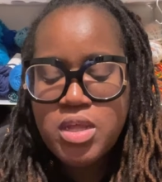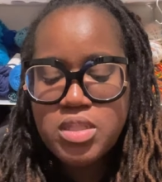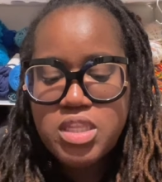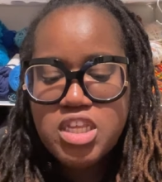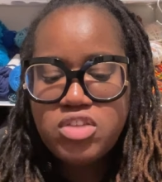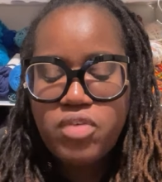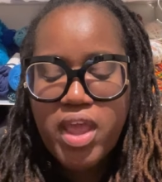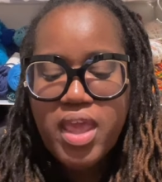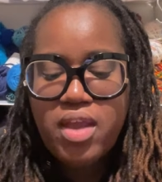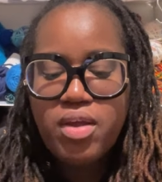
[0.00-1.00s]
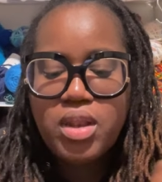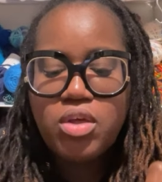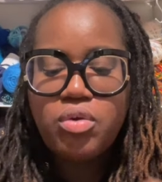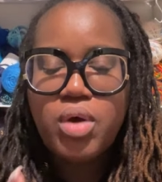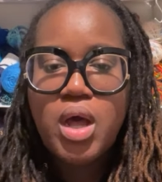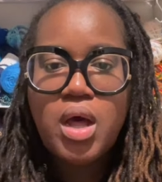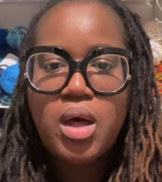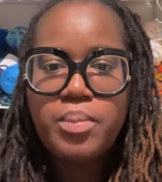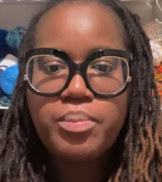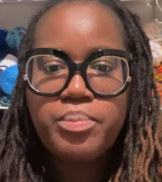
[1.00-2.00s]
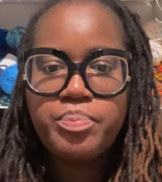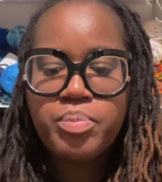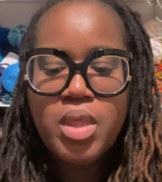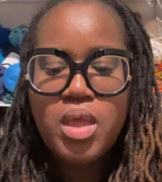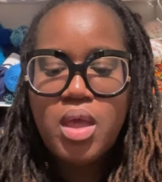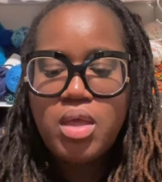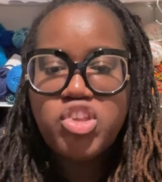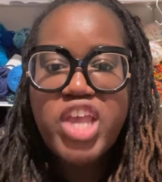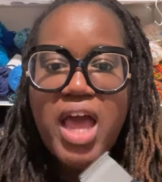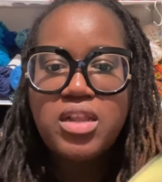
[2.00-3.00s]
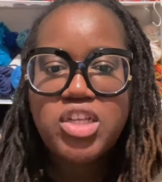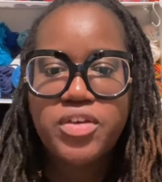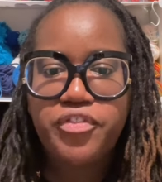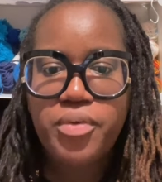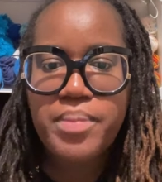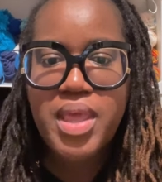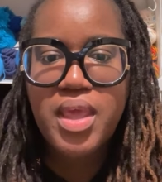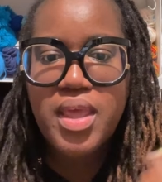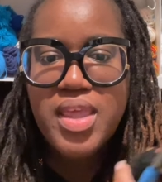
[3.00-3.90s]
this right here a little challenging for me.